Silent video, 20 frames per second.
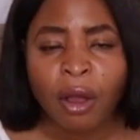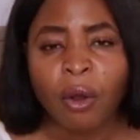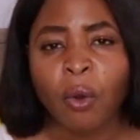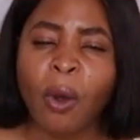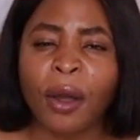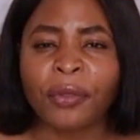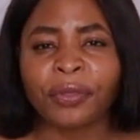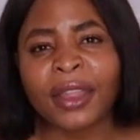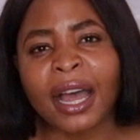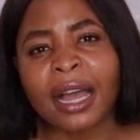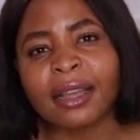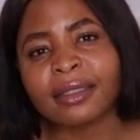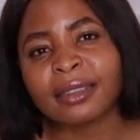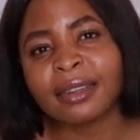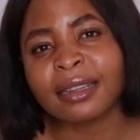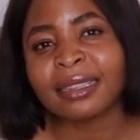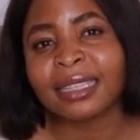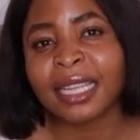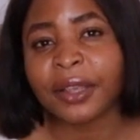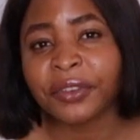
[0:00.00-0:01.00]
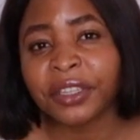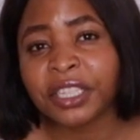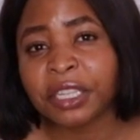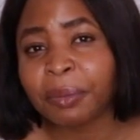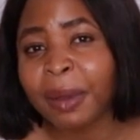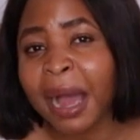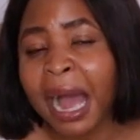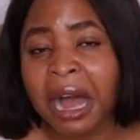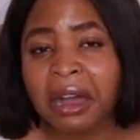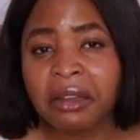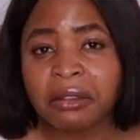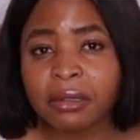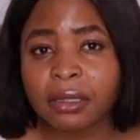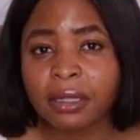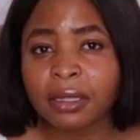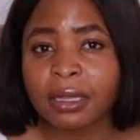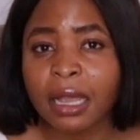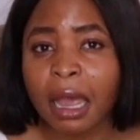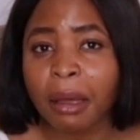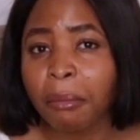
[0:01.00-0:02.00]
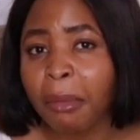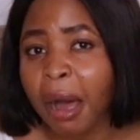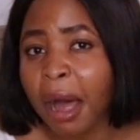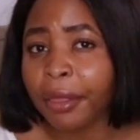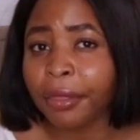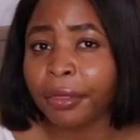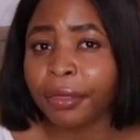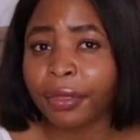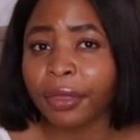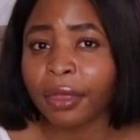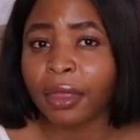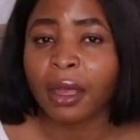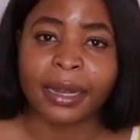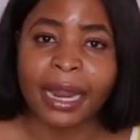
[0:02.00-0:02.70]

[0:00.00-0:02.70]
£1,070 a month.